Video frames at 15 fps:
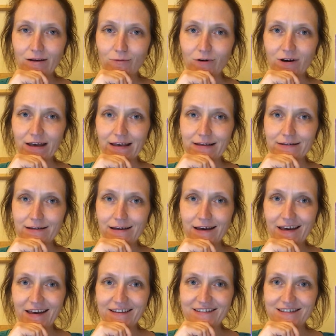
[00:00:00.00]
What is
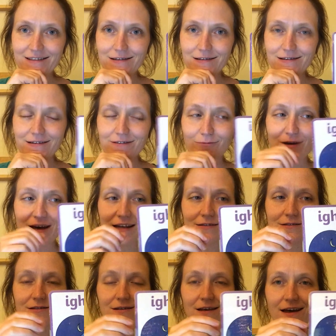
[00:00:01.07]
it? Well
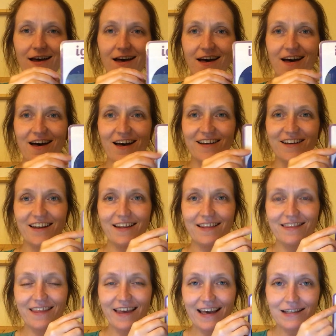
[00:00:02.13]
done.
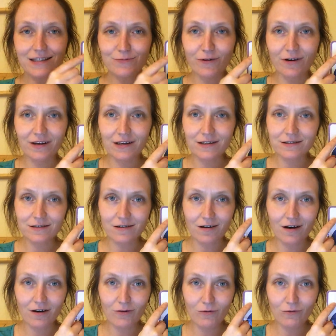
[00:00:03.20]
This one has
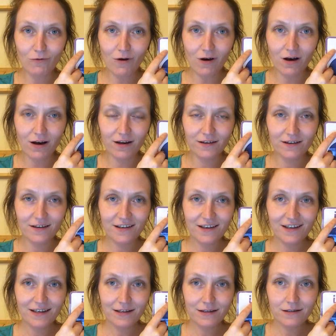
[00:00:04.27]
got 1,
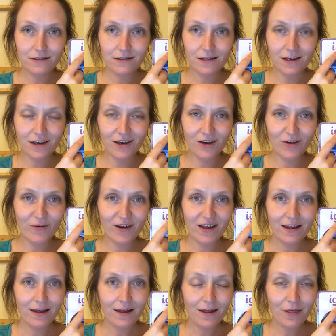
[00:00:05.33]
2,
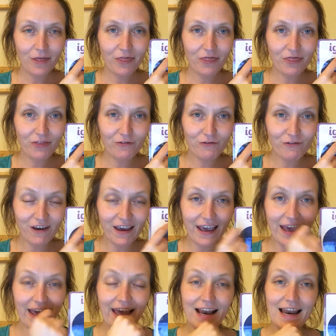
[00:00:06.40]

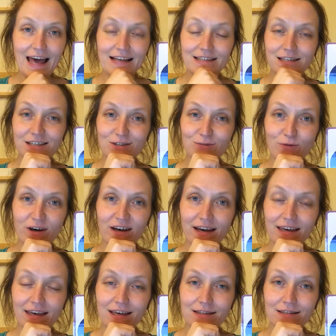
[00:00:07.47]
3 letters
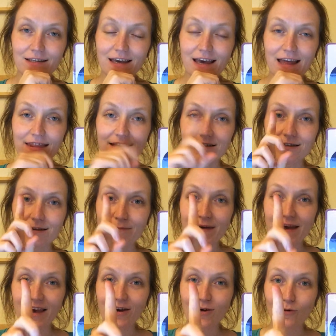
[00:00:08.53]
working together to
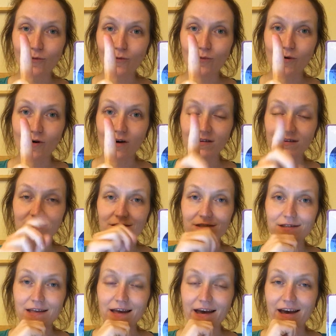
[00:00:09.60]
make one
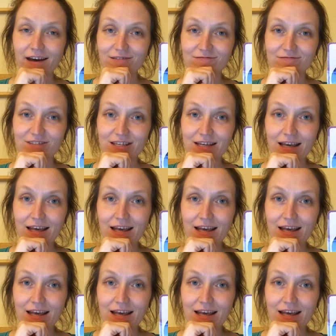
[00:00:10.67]
sound.